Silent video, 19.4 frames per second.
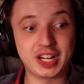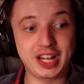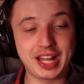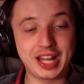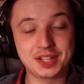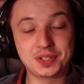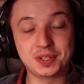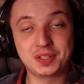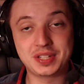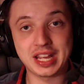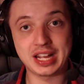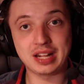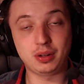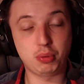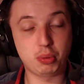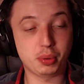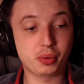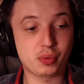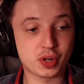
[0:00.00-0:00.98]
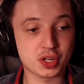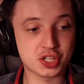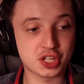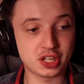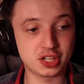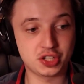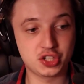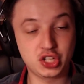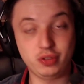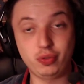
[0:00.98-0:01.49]
and today we'll be watching
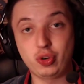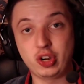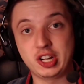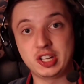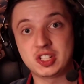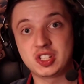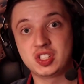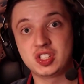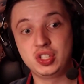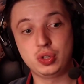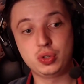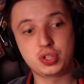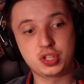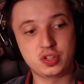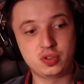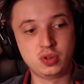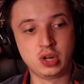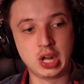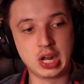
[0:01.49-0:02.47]
GFRIEND YUJU